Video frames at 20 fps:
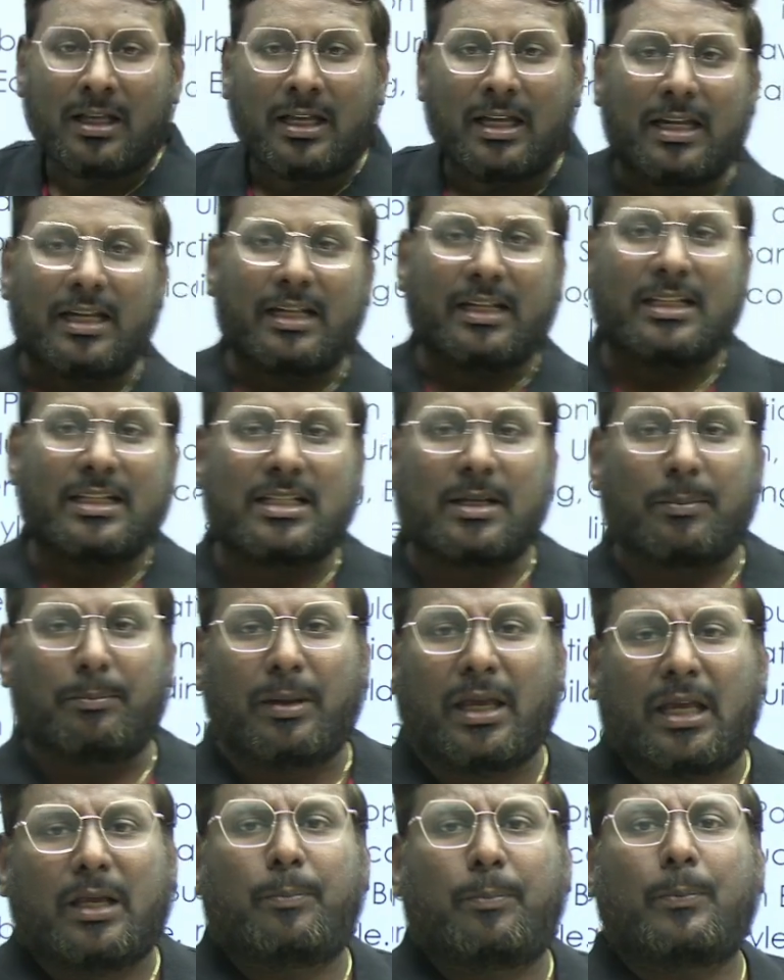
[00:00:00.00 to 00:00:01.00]
It is a
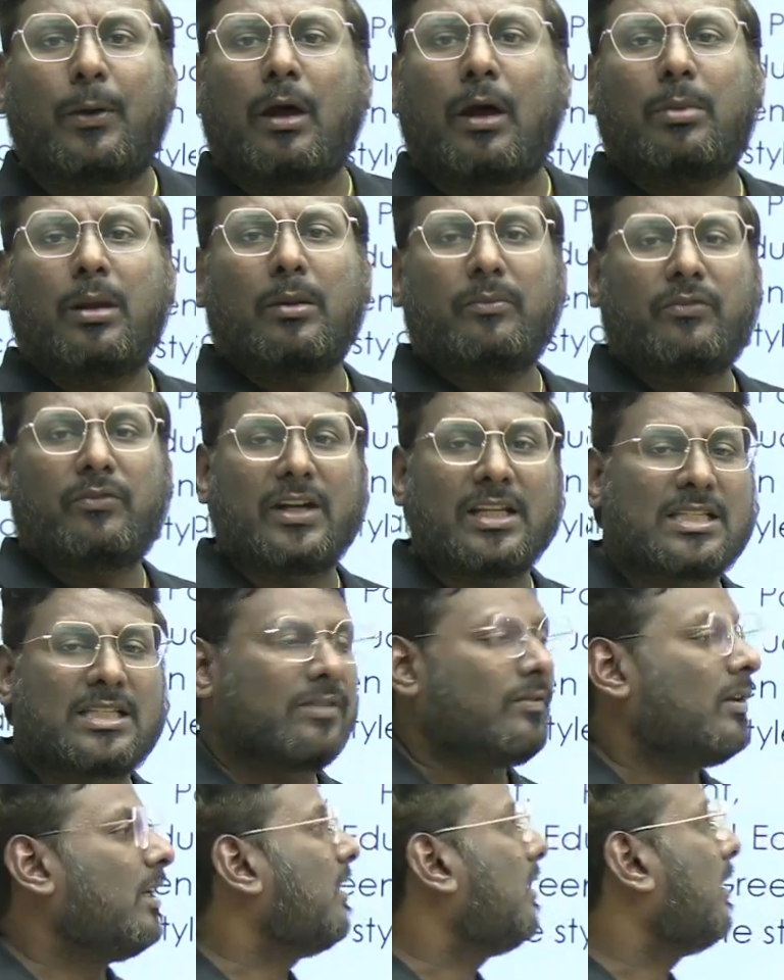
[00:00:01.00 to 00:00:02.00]
big problem for a
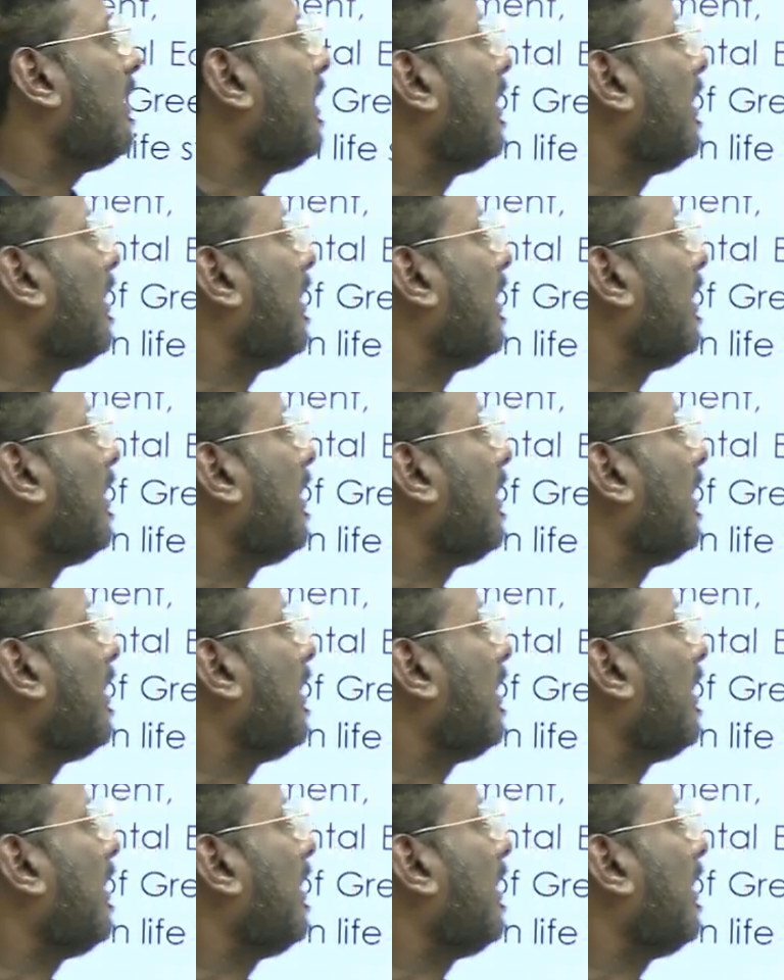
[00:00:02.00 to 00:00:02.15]
civil engineer